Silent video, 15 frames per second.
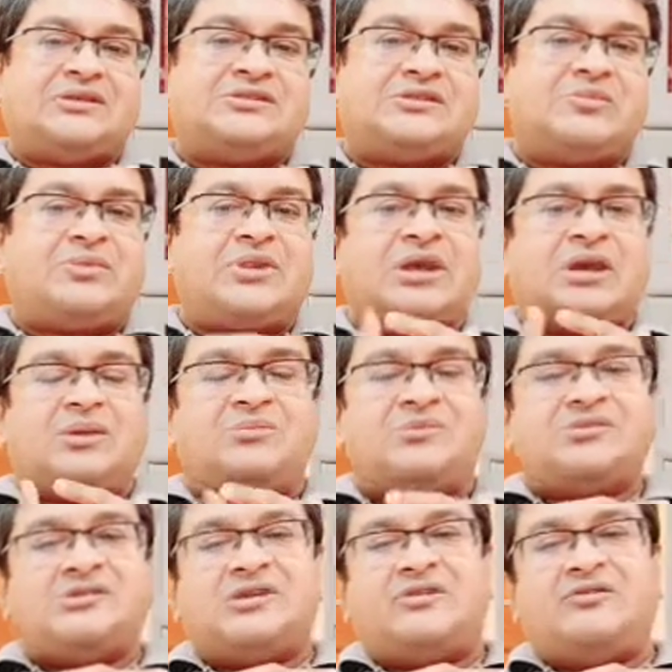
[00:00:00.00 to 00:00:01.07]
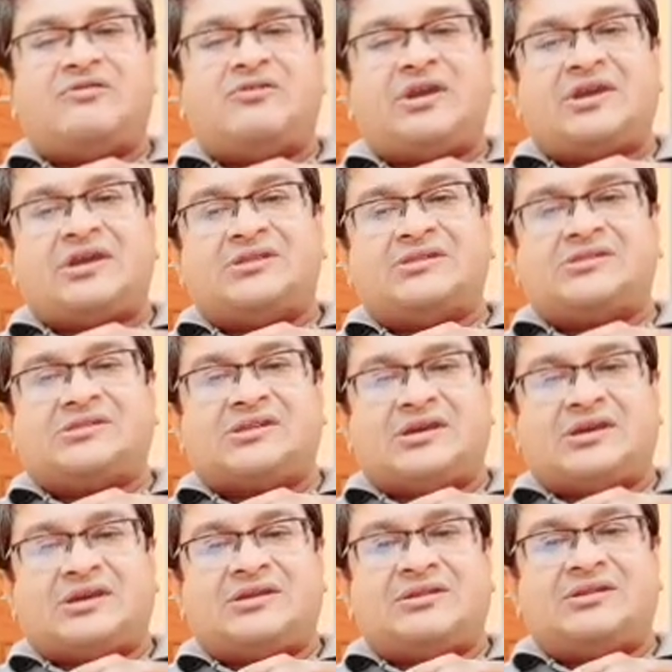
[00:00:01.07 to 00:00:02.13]
Sometimes in
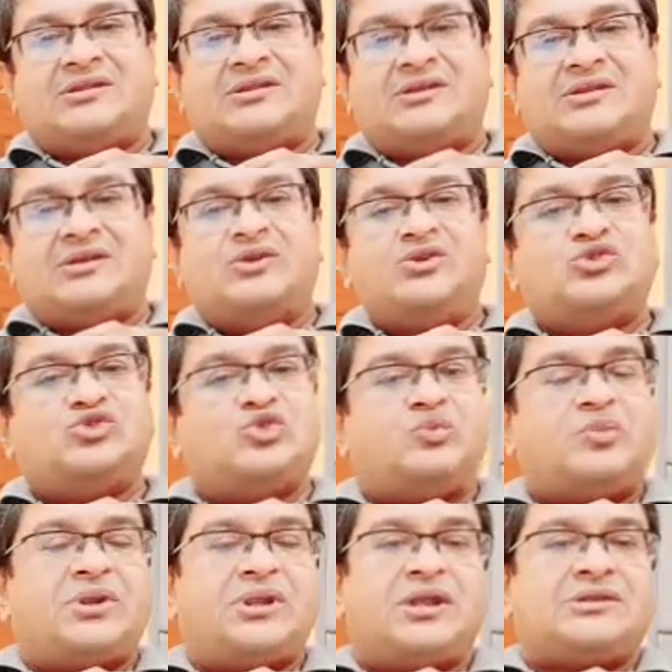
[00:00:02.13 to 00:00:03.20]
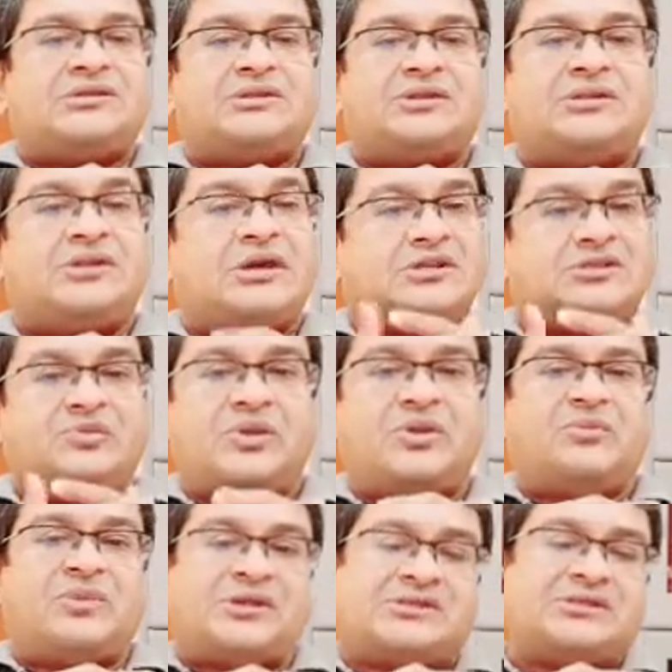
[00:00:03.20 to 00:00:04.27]
Frankenstein, supernatural does
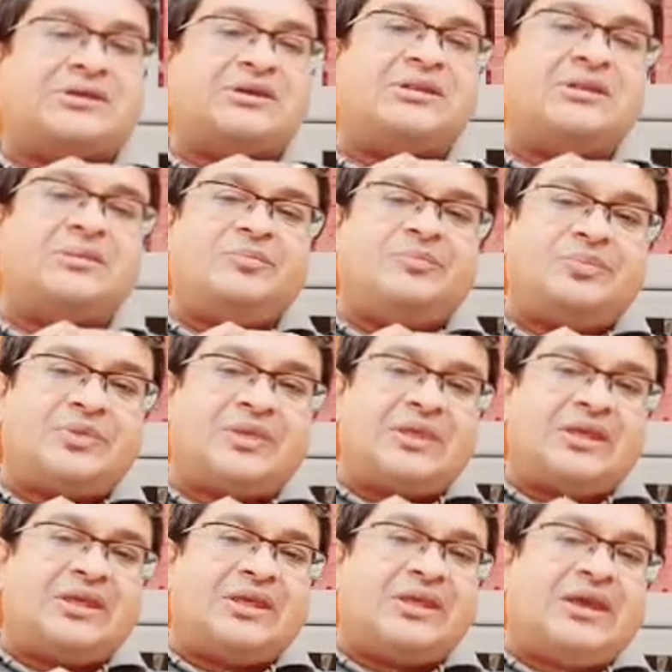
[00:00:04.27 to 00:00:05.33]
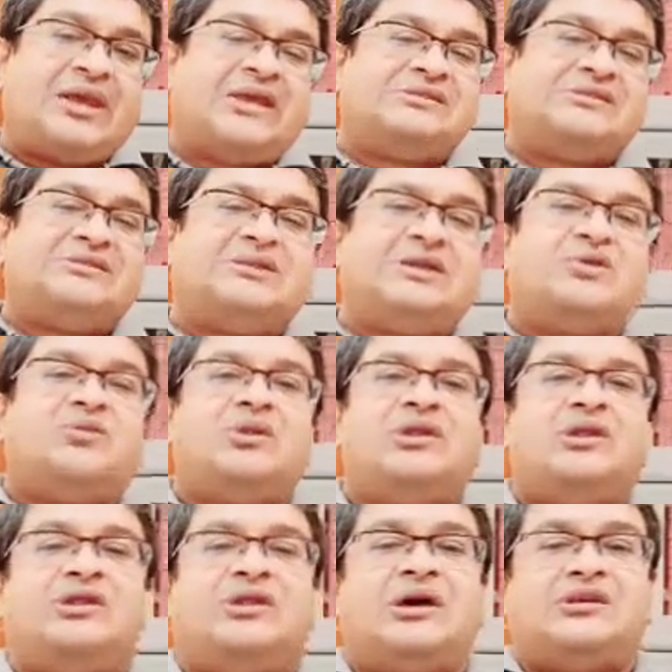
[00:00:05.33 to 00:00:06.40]
mean magical as it
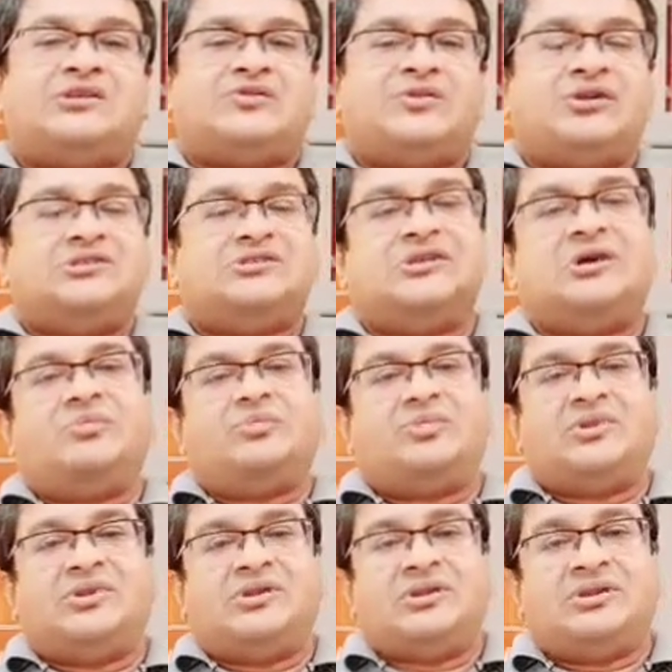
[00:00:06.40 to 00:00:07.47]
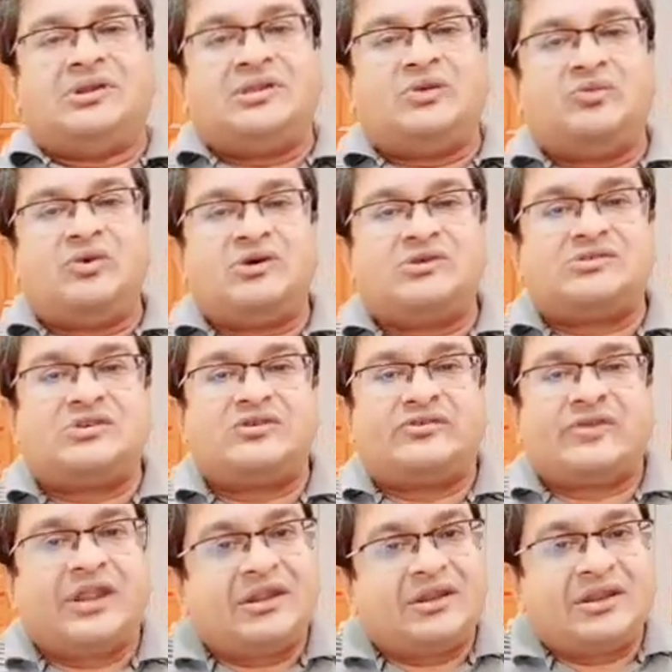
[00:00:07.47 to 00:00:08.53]
regularly does, for example, in the works
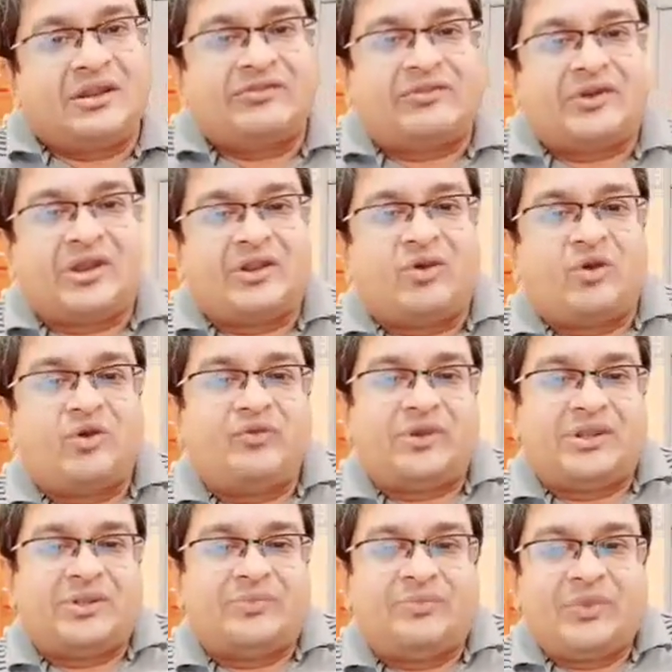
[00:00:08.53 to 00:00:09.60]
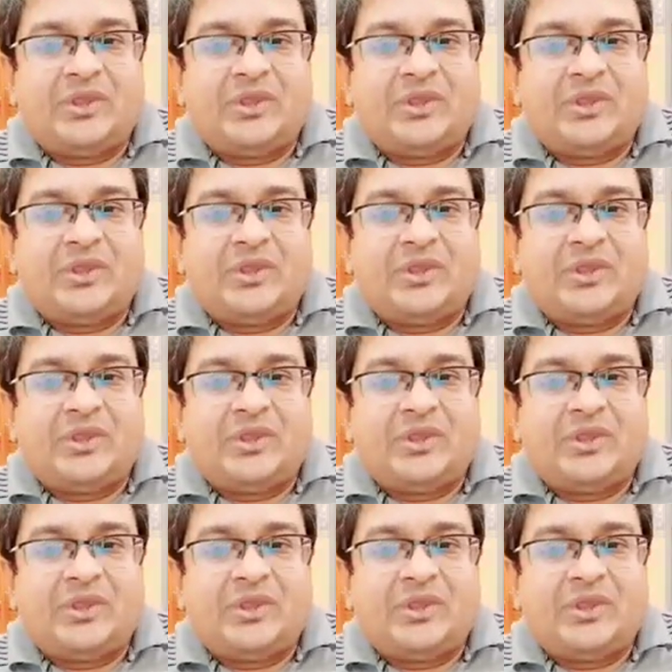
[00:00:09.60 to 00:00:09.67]
of Radcliffe and Godwin.